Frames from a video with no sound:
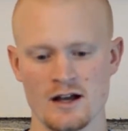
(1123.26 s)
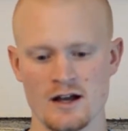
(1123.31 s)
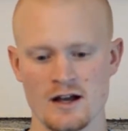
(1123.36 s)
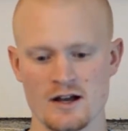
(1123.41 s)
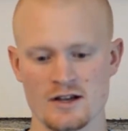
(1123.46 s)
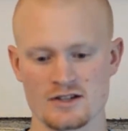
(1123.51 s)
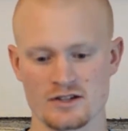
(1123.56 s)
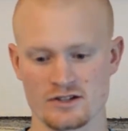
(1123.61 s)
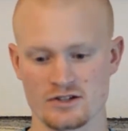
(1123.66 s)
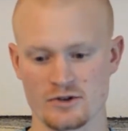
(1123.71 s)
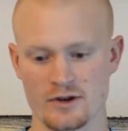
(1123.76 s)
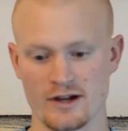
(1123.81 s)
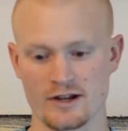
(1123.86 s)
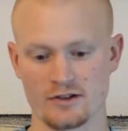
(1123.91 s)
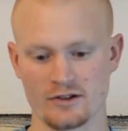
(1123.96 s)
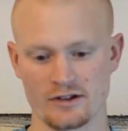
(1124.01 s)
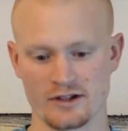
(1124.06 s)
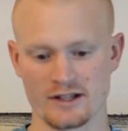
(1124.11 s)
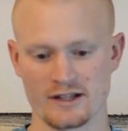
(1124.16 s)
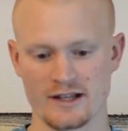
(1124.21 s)
So let's go ahead
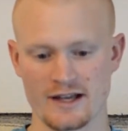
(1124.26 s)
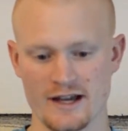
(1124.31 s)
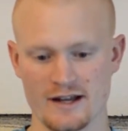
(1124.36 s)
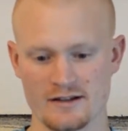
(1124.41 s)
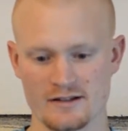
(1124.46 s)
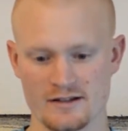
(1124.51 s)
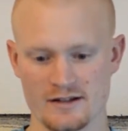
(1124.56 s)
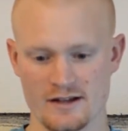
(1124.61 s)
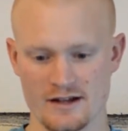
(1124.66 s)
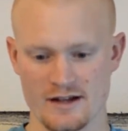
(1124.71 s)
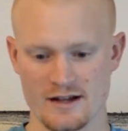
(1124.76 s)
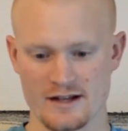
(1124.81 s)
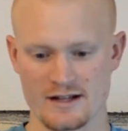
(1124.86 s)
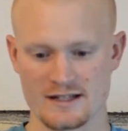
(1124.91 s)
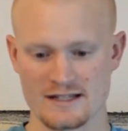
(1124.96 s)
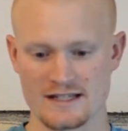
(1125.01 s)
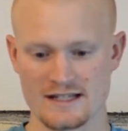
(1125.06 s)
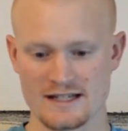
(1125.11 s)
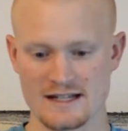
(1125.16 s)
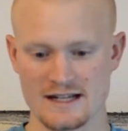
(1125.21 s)
and look at that.
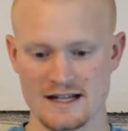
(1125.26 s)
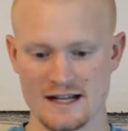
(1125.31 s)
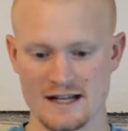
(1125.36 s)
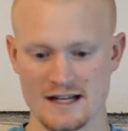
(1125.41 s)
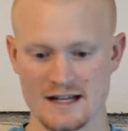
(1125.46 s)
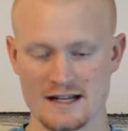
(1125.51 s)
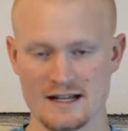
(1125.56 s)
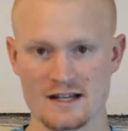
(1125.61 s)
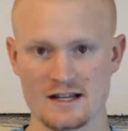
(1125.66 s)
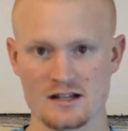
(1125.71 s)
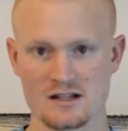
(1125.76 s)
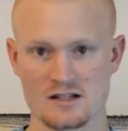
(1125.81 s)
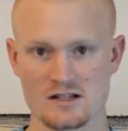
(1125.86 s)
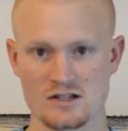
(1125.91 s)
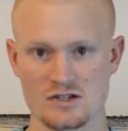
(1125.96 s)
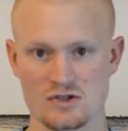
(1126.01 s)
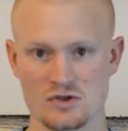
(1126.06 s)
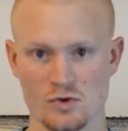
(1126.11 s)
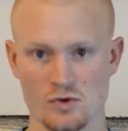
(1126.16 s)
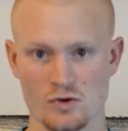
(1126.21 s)
DNA is
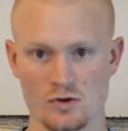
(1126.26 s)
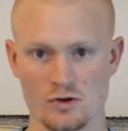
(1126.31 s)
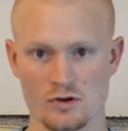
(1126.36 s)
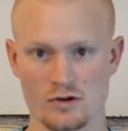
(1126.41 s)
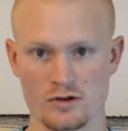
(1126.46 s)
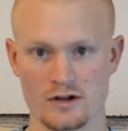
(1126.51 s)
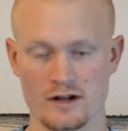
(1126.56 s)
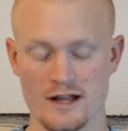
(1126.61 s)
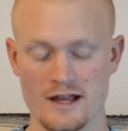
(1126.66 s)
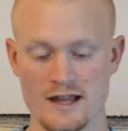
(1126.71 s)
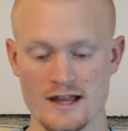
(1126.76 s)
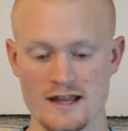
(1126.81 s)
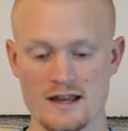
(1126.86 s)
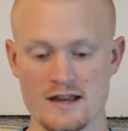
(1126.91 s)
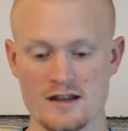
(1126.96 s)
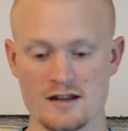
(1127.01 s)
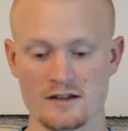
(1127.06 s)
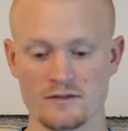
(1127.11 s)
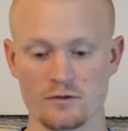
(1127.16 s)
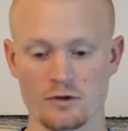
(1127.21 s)
stored
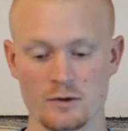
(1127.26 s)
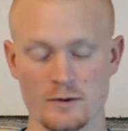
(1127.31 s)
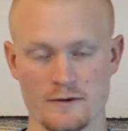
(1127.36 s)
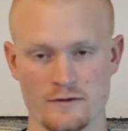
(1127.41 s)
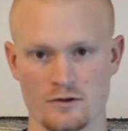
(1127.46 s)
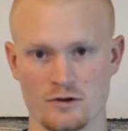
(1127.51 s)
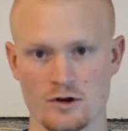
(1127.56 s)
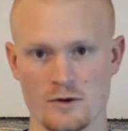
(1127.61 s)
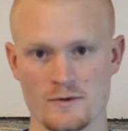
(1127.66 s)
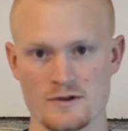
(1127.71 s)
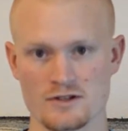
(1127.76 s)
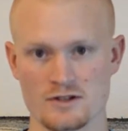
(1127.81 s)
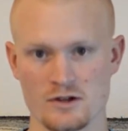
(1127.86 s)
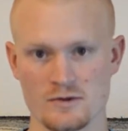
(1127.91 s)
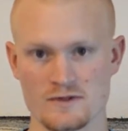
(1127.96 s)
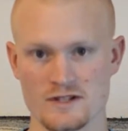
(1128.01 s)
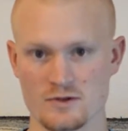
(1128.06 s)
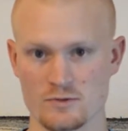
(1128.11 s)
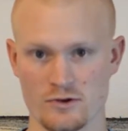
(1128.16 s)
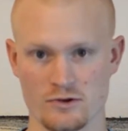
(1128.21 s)
in the form of
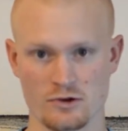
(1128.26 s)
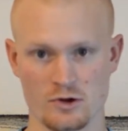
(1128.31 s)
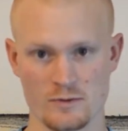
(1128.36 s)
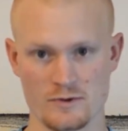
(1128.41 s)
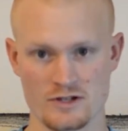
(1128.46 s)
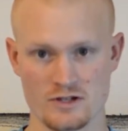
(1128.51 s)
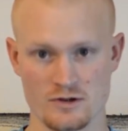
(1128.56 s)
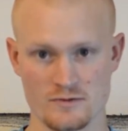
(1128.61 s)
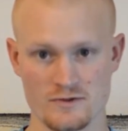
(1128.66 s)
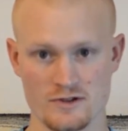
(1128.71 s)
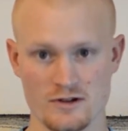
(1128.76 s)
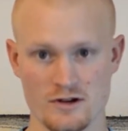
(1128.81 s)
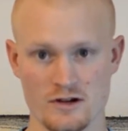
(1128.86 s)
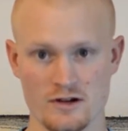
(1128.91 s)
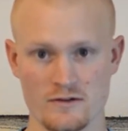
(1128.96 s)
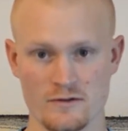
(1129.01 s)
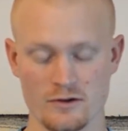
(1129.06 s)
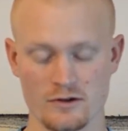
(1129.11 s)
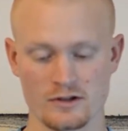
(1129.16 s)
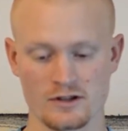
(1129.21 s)
chromosomes. That's what chromosomes are.
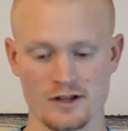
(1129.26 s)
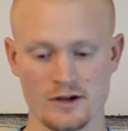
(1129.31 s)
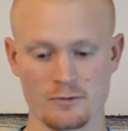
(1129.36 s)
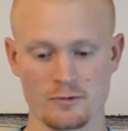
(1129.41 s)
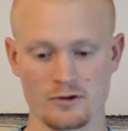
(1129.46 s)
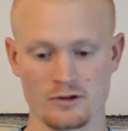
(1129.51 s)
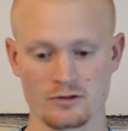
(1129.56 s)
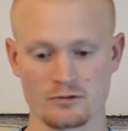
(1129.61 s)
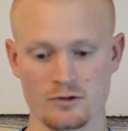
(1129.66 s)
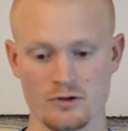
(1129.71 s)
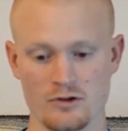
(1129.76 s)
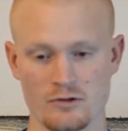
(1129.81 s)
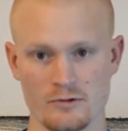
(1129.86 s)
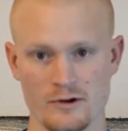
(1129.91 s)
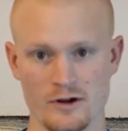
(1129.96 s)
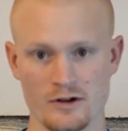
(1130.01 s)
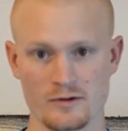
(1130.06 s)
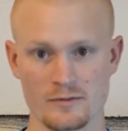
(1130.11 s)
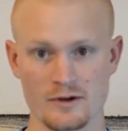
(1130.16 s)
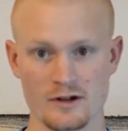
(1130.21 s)
You've heard that word thrown
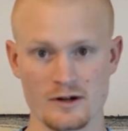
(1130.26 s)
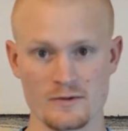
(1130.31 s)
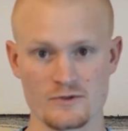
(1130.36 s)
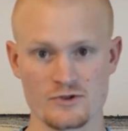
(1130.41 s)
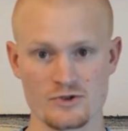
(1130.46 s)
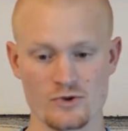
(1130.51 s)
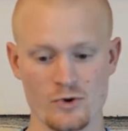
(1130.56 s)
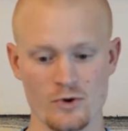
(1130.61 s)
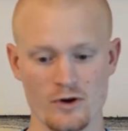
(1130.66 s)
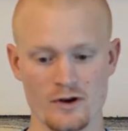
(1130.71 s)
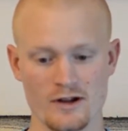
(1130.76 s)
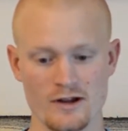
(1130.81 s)
around a bit, I'm sure.